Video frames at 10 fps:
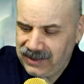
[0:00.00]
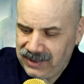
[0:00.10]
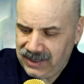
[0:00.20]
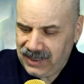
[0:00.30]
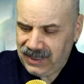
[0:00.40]

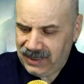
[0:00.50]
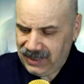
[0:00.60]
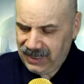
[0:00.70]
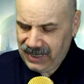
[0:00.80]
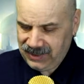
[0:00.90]
And the
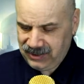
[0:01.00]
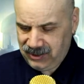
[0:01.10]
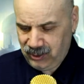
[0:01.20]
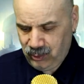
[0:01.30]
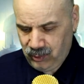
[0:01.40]
last
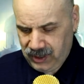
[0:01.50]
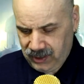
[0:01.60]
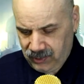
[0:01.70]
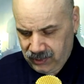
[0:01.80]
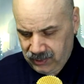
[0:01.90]
2
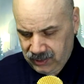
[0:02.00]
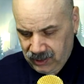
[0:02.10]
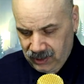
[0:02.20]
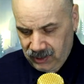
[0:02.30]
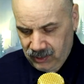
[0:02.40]
characters
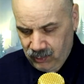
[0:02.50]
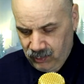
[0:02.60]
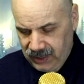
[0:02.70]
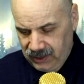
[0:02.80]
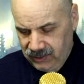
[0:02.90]
are, ooh,
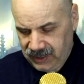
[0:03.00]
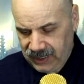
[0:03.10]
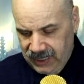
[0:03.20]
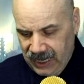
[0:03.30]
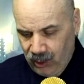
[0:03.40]
that looks like
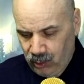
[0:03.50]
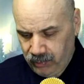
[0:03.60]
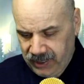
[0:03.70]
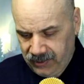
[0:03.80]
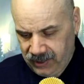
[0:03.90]
an owl
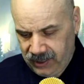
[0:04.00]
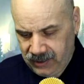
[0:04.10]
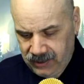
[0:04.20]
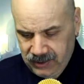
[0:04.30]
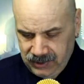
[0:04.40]
bear there.